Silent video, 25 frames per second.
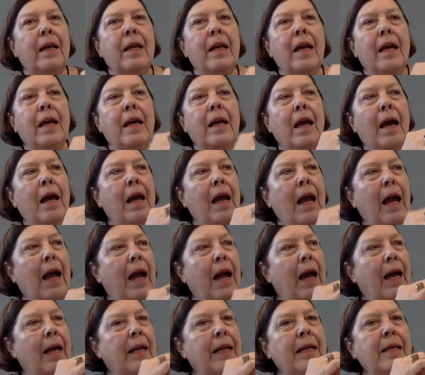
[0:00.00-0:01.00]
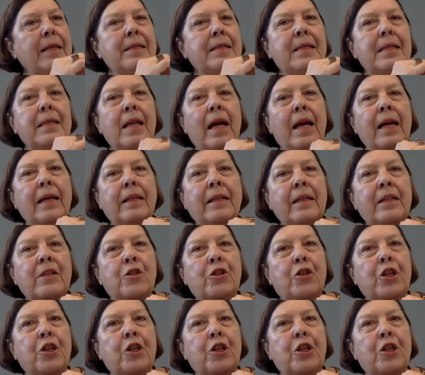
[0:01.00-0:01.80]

And it's like the